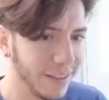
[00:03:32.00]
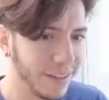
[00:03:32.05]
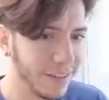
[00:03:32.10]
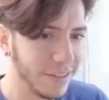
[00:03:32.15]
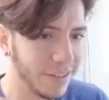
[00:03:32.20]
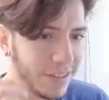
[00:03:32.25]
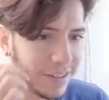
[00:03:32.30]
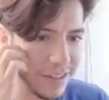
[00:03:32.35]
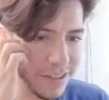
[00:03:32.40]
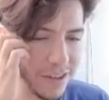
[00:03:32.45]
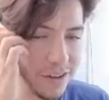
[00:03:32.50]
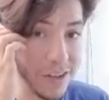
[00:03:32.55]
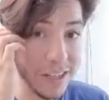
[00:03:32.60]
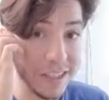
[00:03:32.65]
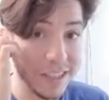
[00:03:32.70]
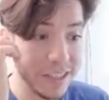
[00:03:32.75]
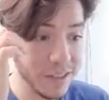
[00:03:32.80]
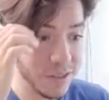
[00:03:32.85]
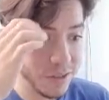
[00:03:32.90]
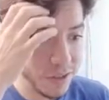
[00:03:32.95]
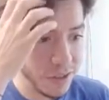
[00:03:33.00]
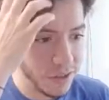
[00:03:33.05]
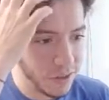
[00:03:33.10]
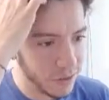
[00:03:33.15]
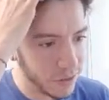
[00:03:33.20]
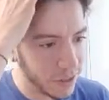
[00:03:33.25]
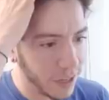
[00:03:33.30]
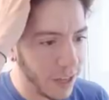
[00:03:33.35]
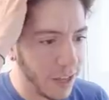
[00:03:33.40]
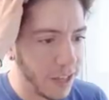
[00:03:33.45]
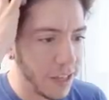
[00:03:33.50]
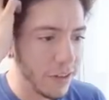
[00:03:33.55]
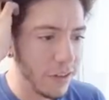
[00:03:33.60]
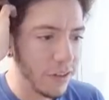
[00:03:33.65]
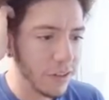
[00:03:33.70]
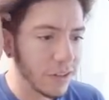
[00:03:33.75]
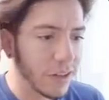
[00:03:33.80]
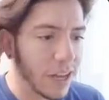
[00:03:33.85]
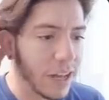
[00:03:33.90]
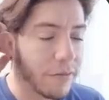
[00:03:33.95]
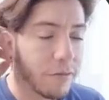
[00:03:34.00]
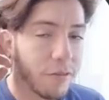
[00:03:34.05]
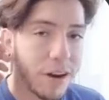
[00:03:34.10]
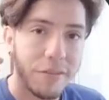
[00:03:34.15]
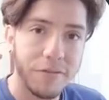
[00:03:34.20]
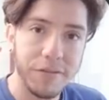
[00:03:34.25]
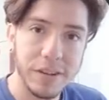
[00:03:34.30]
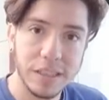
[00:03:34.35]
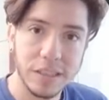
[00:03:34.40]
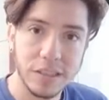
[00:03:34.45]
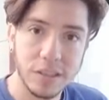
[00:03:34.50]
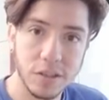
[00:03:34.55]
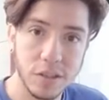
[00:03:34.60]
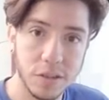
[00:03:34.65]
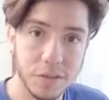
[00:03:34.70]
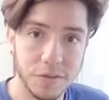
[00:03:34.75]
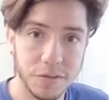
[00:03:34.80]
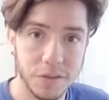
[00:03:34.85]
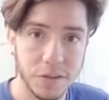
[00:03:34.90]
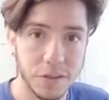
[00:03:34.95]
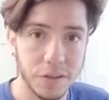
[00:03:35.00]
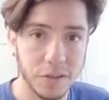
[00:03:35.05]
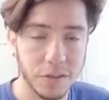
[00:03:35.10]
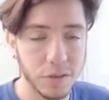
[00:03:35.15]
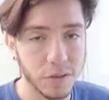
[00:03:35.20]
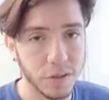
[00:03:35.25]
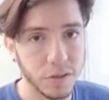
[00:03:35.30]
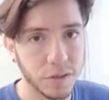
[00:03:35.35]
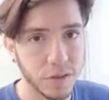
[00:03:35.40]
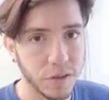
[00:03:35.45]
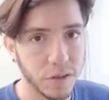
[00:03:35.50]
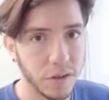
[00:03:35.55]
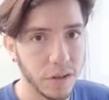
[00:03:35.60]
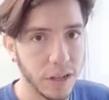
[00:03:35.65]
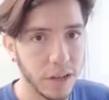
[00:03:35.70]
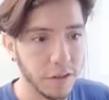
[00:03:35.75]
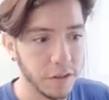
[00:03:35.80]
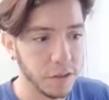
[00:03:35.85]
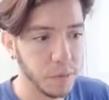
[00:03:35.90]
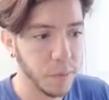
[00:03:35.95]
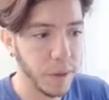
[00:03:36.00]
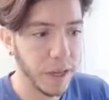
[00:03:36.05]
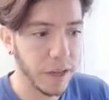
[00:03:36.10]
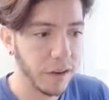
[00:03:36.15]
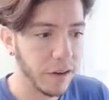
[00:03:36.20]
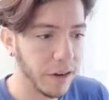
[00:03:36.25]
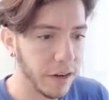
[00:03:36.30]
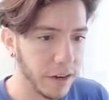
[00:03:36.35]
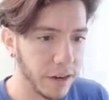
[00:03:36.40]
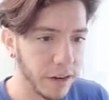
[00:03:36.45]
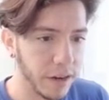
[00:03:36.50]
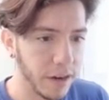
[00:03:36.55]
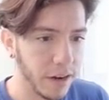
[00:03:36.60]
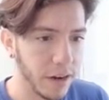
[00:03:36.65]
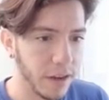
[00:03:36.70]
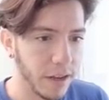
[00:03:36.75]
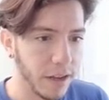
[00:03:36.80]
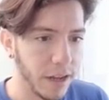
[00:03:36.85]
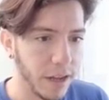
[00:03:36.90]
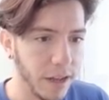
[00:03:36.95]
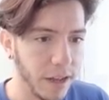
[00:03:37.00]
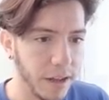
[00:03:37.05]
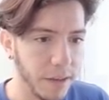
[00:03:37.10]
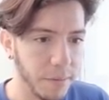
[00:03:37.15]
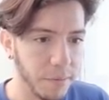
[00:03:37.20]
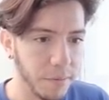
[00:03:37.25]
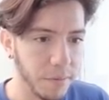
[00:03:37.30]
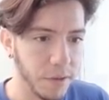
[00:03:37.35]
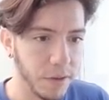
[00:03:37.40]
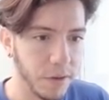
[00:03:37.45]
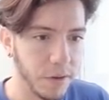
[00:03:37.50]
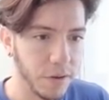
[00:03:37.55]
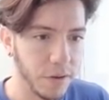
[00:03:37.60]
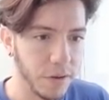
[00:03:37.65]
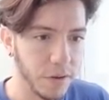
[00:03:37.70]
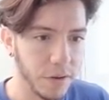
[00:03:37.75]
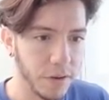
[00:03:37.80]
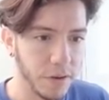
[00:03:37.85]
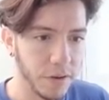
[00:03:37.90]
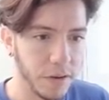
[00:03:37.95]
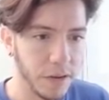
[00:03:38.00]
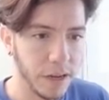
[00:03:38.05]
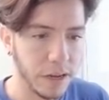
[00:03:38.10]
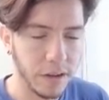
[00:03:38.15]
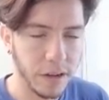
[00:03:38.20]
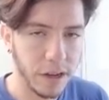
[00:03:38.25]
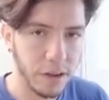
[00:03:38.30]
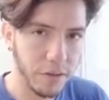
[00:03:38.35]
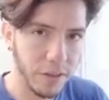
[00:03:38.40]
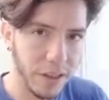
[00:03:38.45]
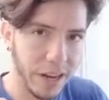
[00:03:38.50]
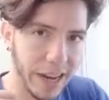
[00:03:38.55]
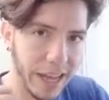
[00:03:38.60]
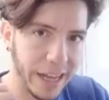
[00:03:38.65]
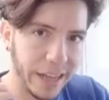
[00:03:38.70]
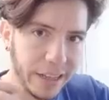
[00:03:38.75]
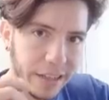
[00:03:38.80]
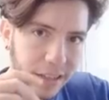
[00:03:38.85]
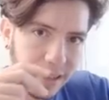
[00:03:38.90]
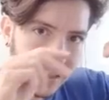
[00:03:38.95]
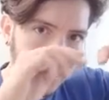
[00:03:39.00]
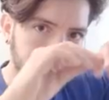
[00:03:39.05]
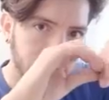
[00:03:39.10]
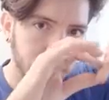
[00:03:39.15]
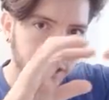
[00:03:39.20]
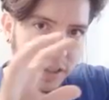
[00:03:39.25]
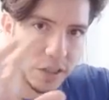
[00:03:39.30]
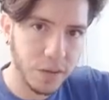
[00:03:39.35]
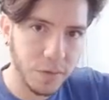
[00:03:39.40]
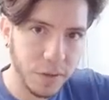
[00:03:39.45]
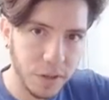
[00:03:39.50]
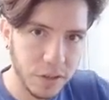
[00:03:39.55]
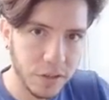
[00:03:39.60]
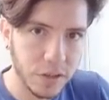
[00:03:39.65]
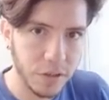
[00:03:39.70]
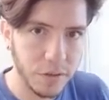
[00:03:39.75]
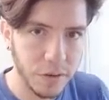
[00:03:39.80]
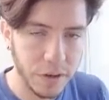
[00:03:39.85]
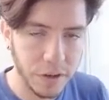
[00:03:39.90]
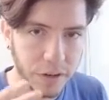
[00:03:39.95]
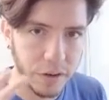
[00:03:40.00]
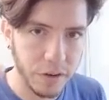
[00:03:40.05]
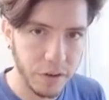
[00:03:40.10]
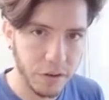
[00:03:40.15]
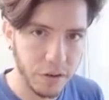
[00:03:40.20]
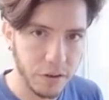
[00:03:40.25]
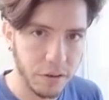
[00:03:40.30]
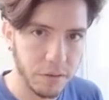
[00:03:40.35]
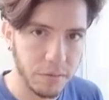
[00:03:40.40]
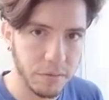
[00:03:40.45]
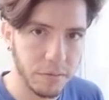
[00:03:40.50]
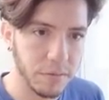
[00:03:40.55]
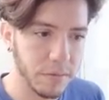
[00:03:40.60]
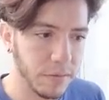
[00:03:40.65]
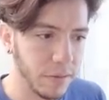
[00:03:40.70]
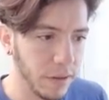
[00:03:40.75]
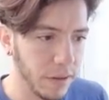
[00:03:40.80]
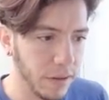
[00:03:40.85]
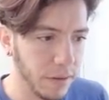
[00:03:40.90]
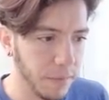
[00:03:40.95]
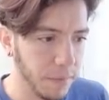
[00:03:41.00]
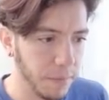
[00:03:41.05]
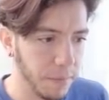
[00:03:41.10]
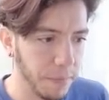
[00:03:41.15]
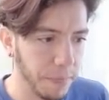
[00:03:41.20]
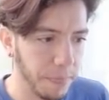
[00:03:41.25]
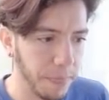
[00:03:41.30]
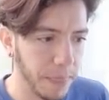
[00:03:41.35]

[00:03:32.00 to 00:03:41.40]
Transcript: it's so easy to use. You also have roughness, so for to control how specular um, your how, how the light distributes over your um,